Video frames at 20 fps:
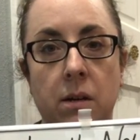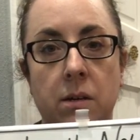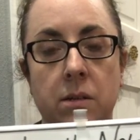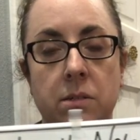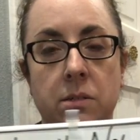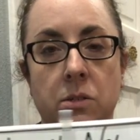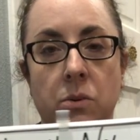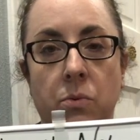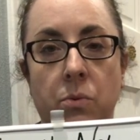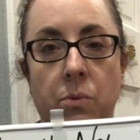
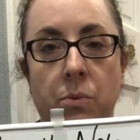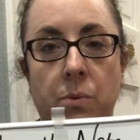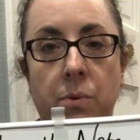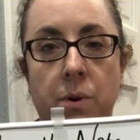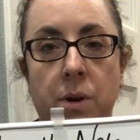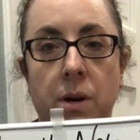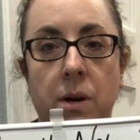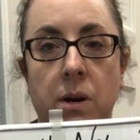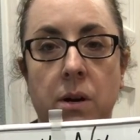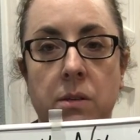
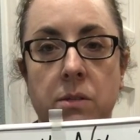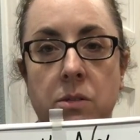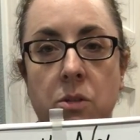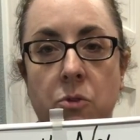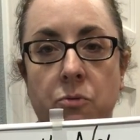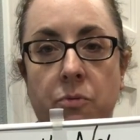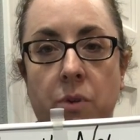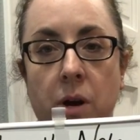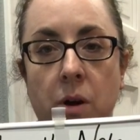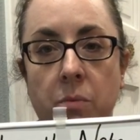So
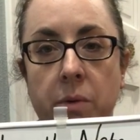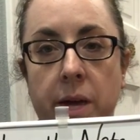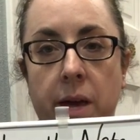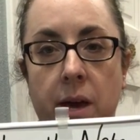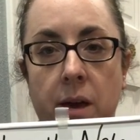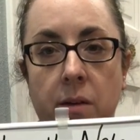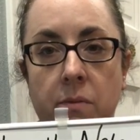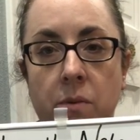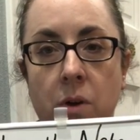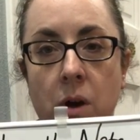far we
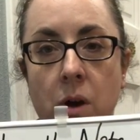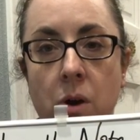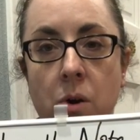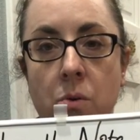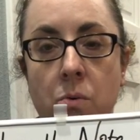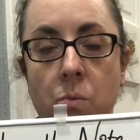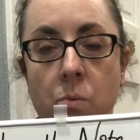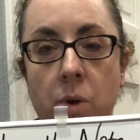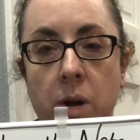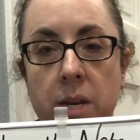have
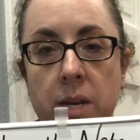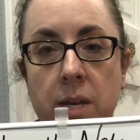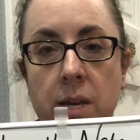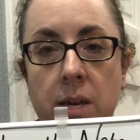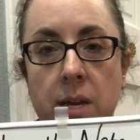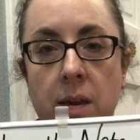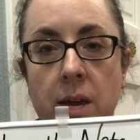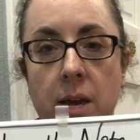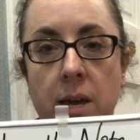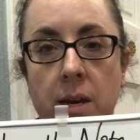1
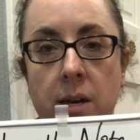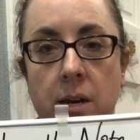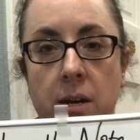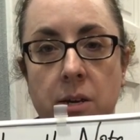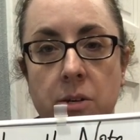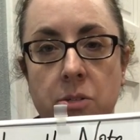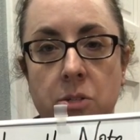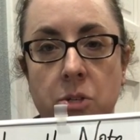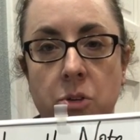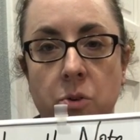E and
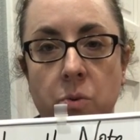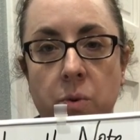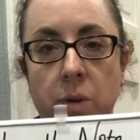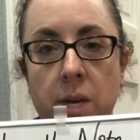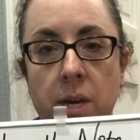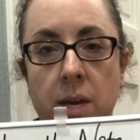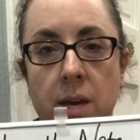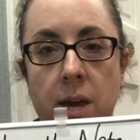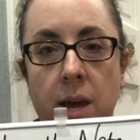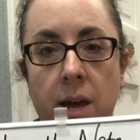2
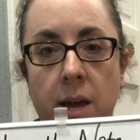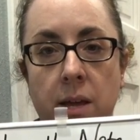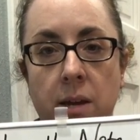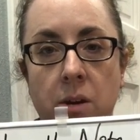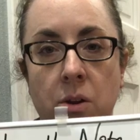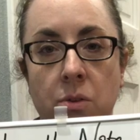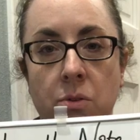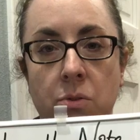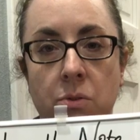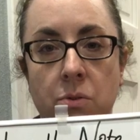E
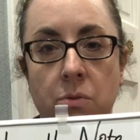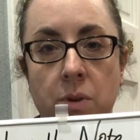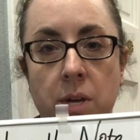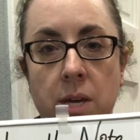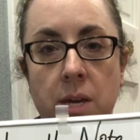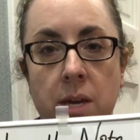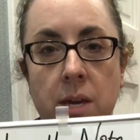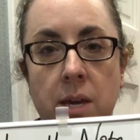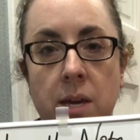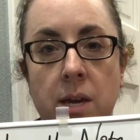and 3
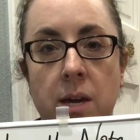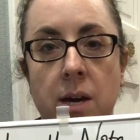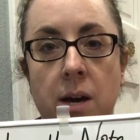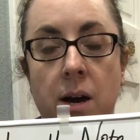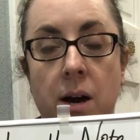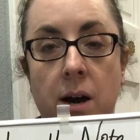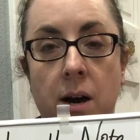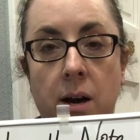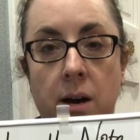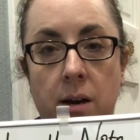E
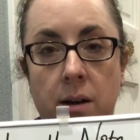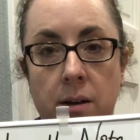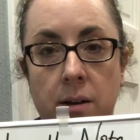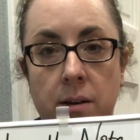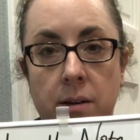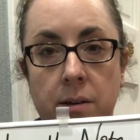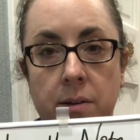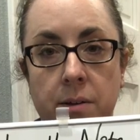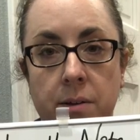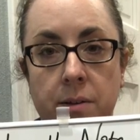
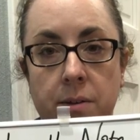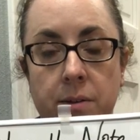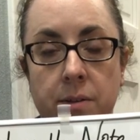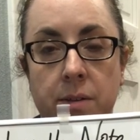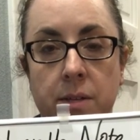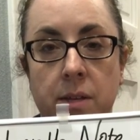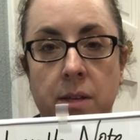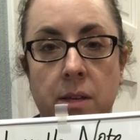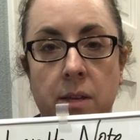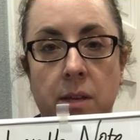
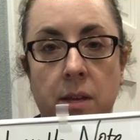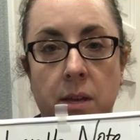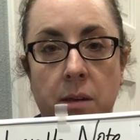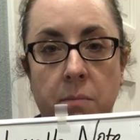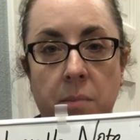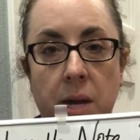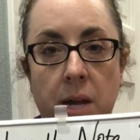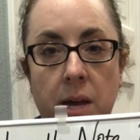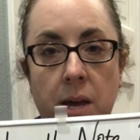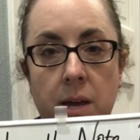In
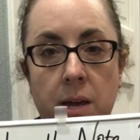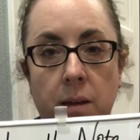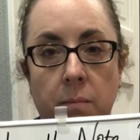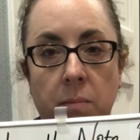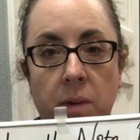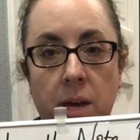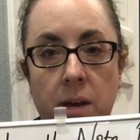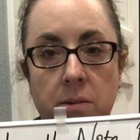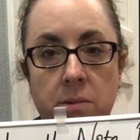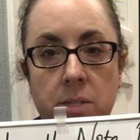my head I'm
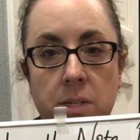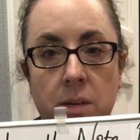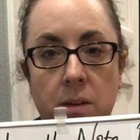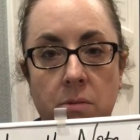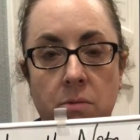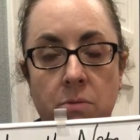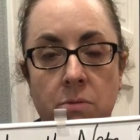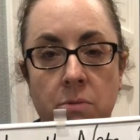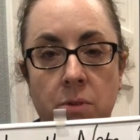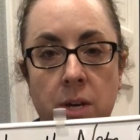counting
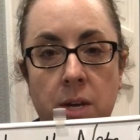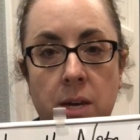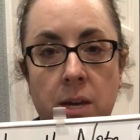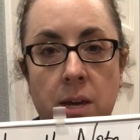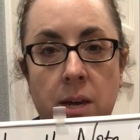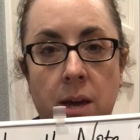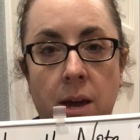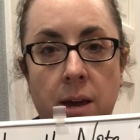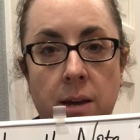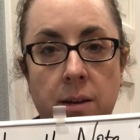3
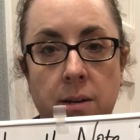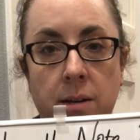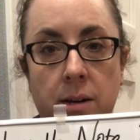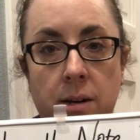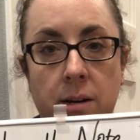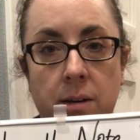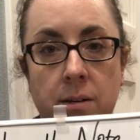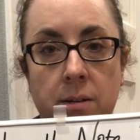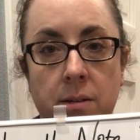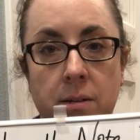E and
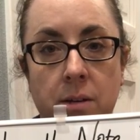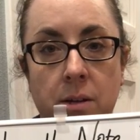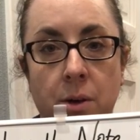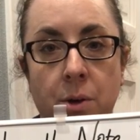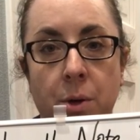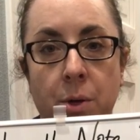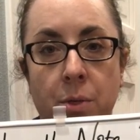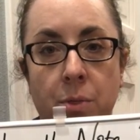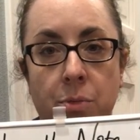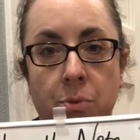
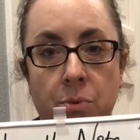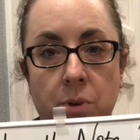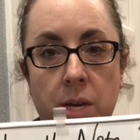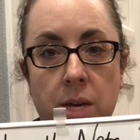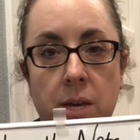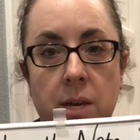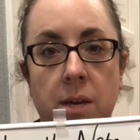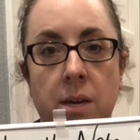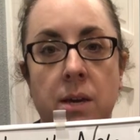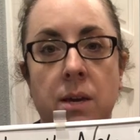3
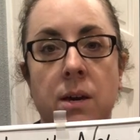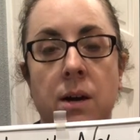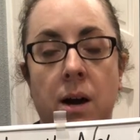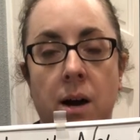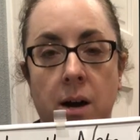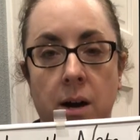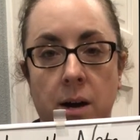E